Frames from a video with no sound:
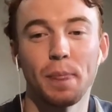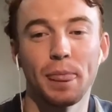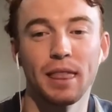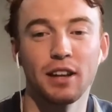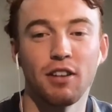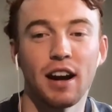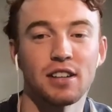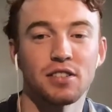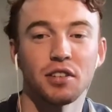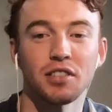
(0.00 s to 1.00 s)
the
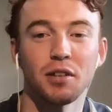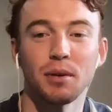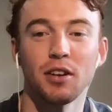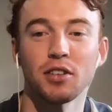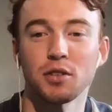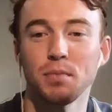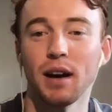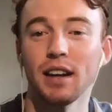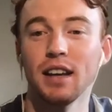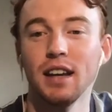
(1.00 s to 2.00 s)
greatest odds, I'll be honest, but
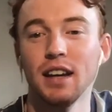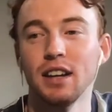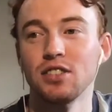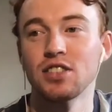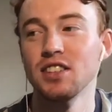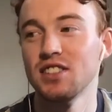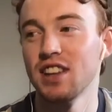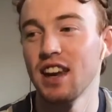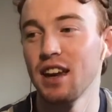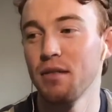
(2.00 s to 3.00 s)
just can
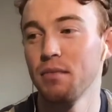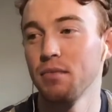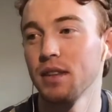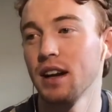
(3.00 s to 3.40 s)
see him.